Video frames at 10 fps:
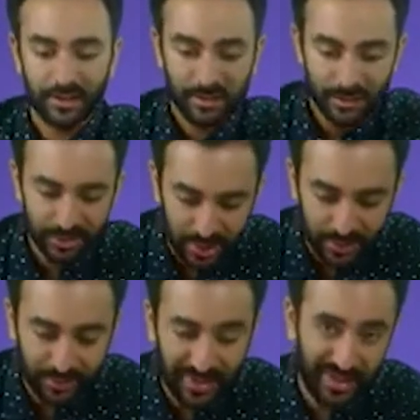Okay,
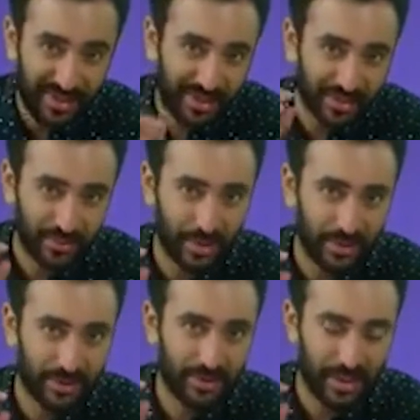try
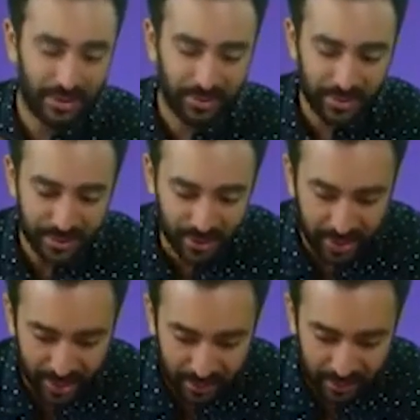to be as
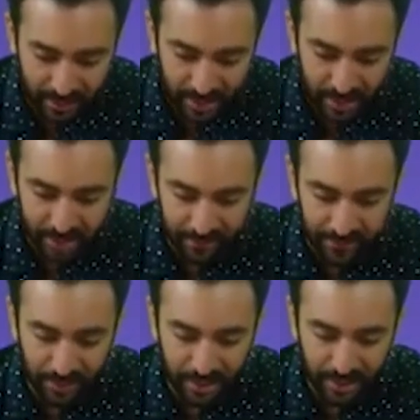much as accurate as you
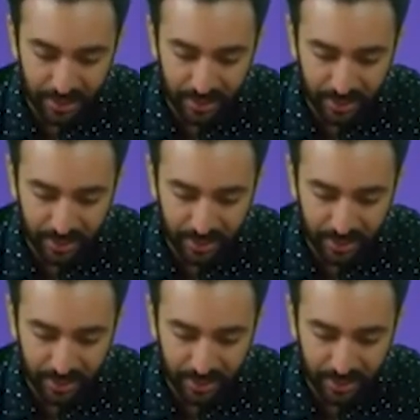can.